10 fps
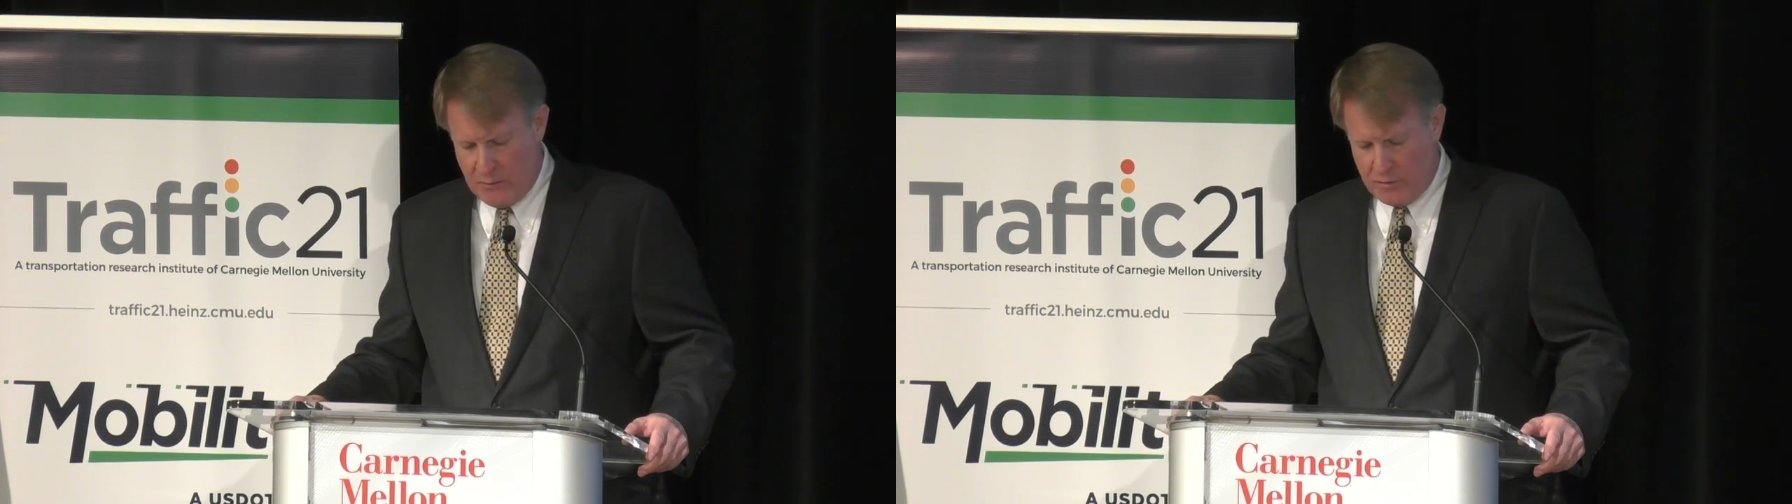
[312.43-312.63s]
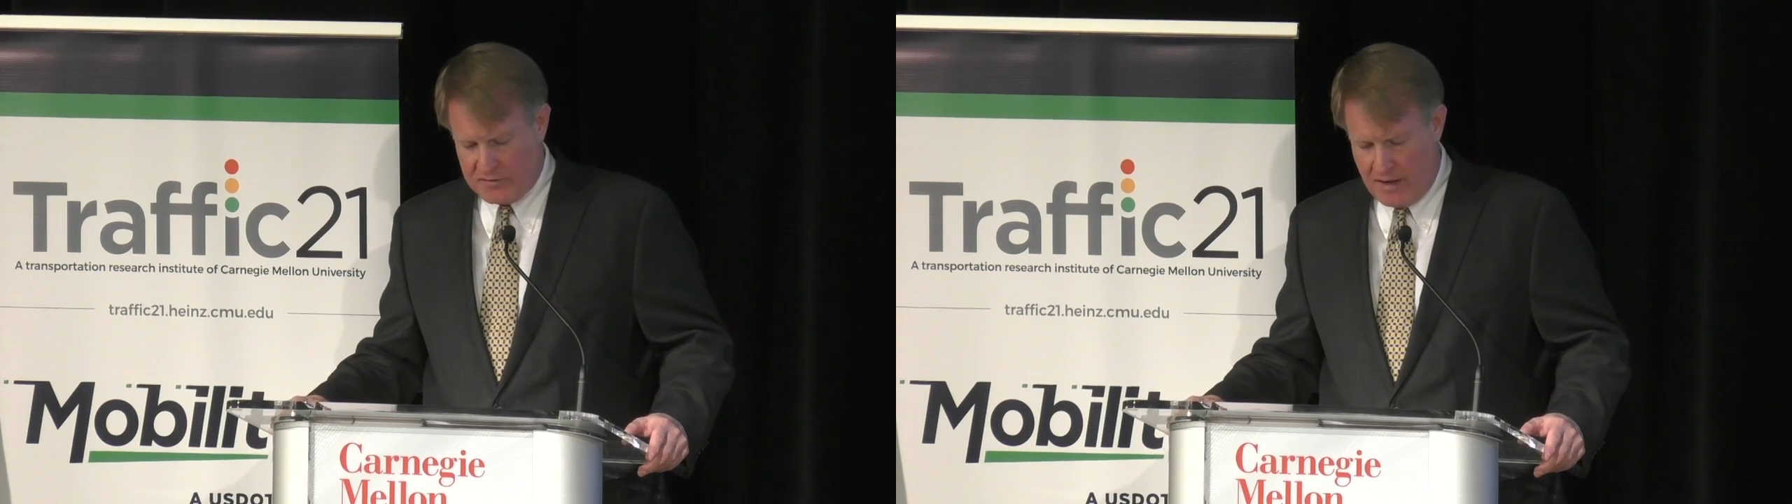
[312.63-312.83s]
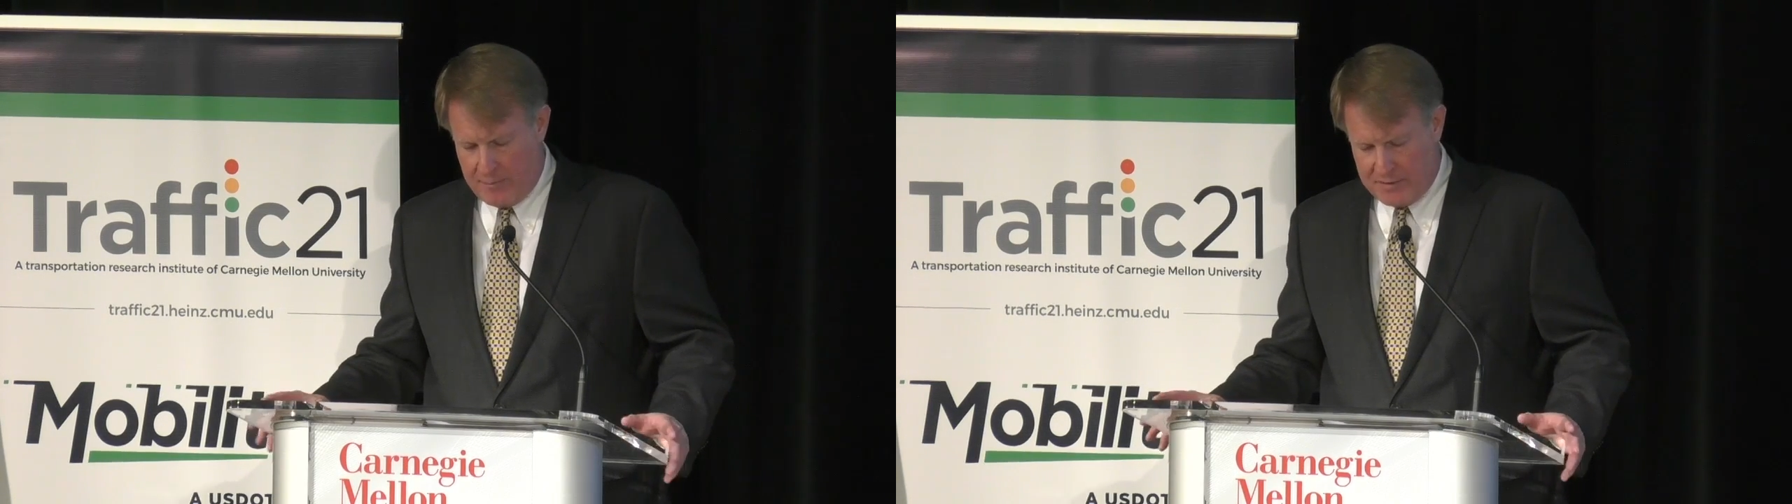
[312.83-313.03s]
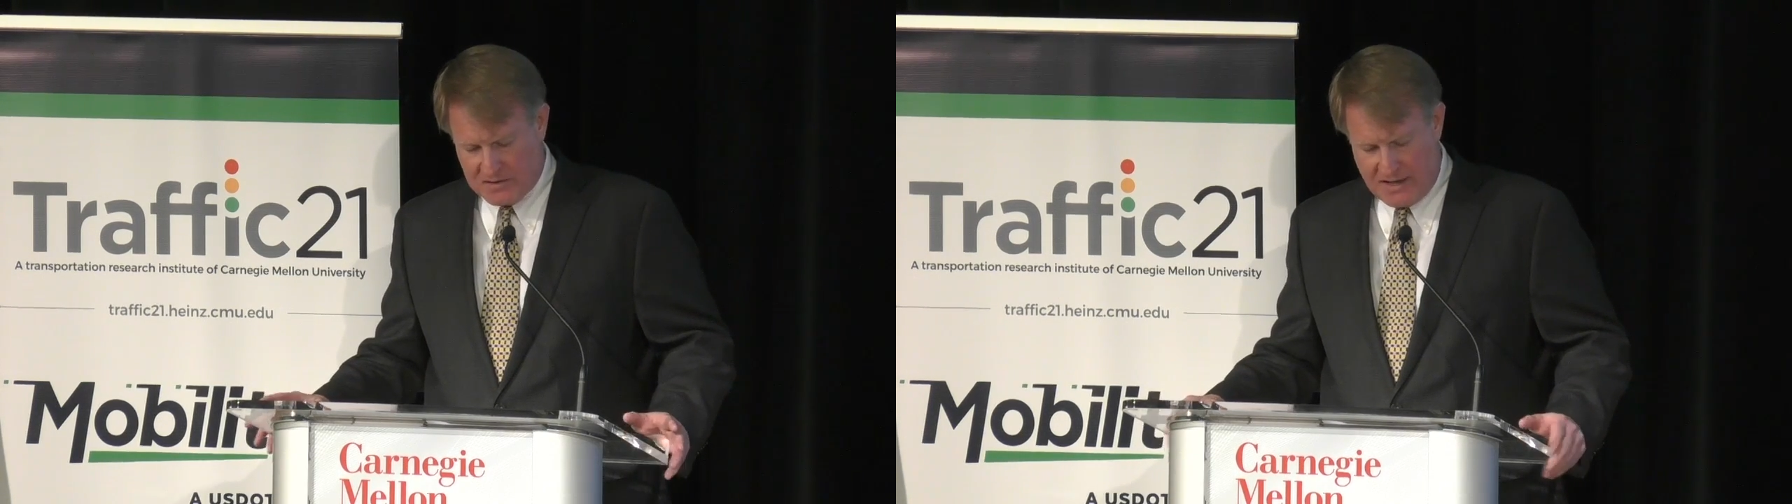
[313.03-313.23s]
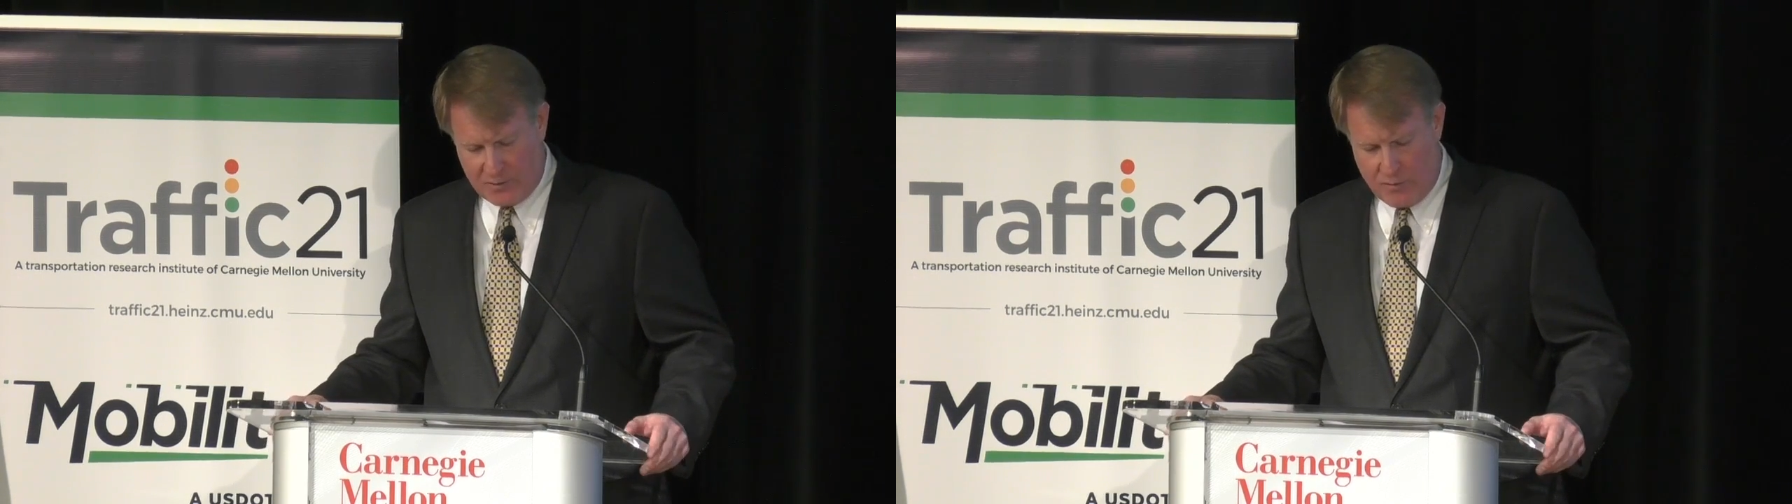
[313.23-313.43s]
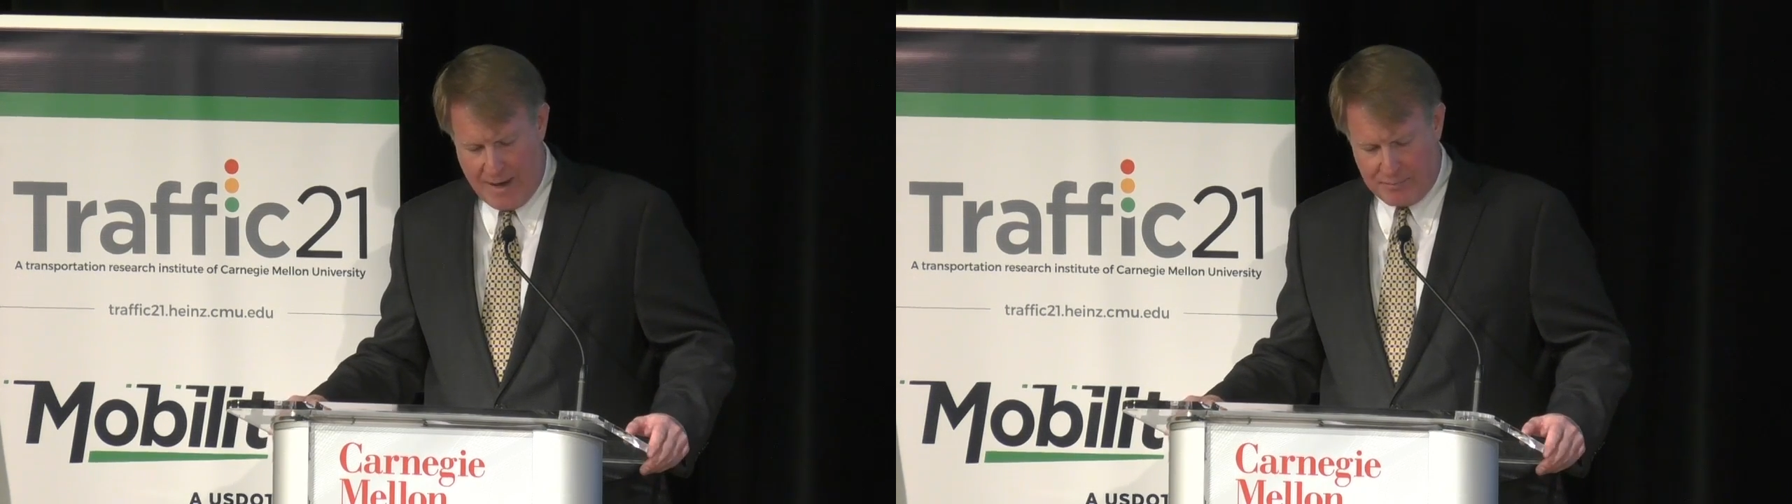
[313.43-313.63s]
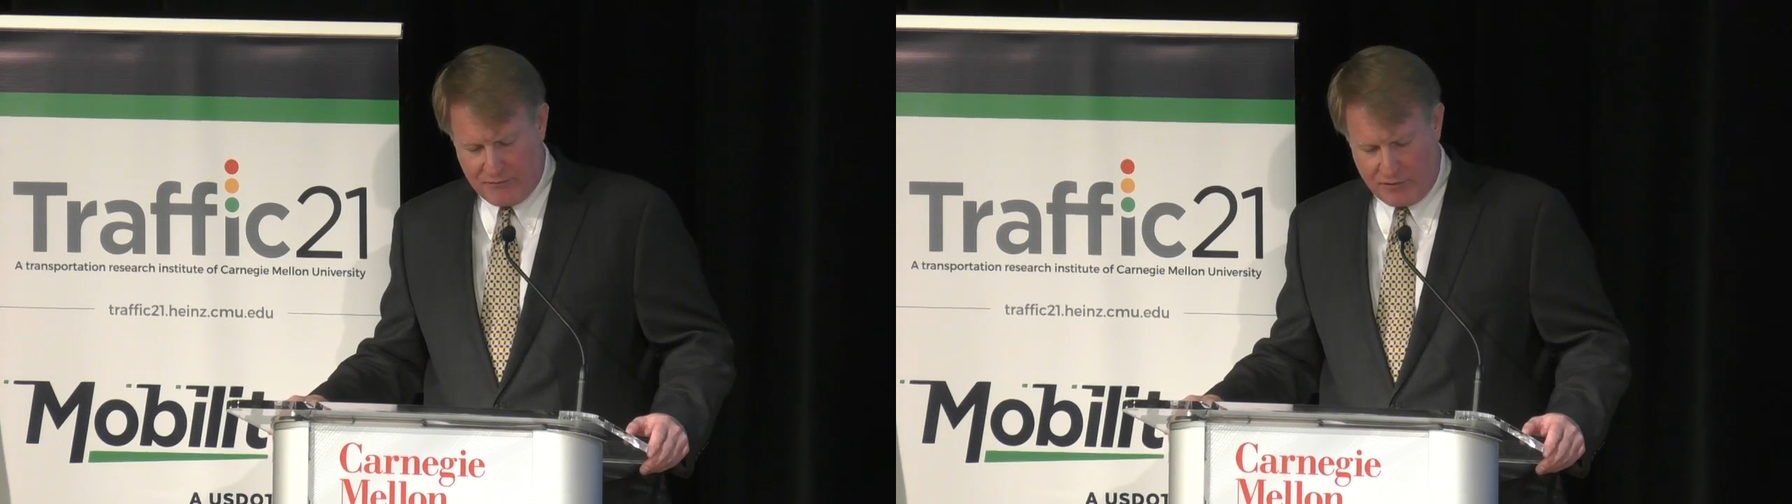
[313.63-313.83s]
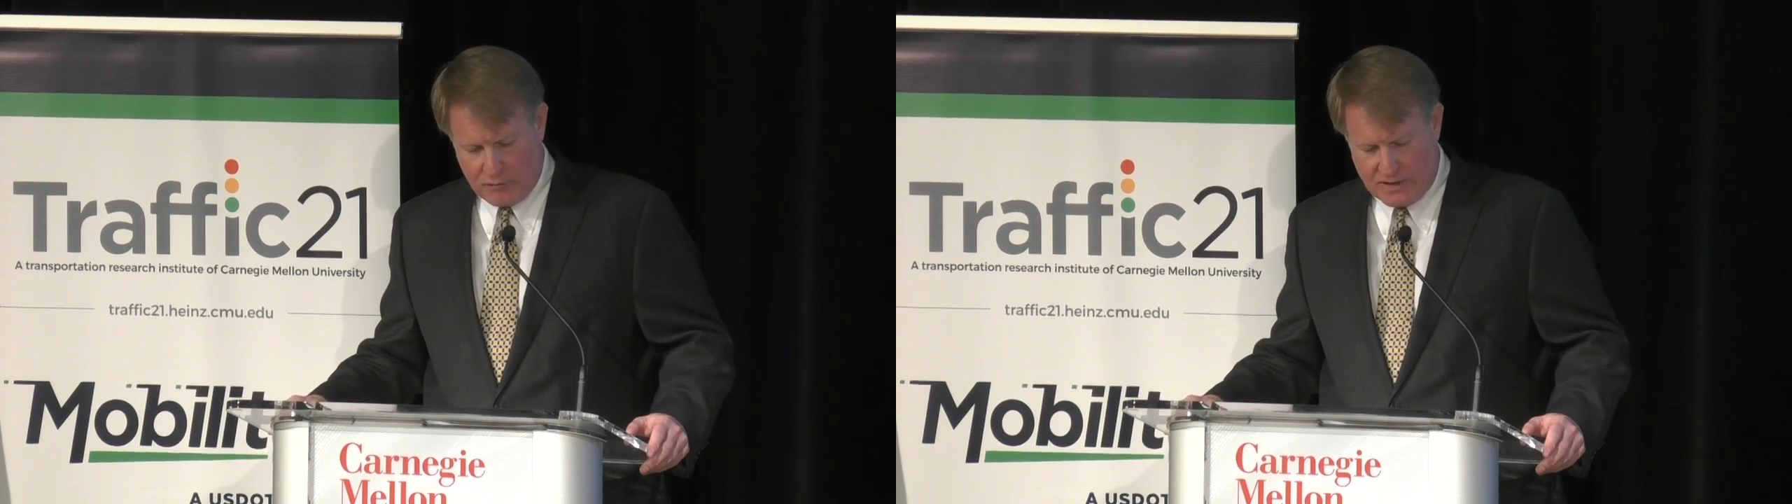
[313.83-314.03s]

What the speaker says: with companies like Rapid Flow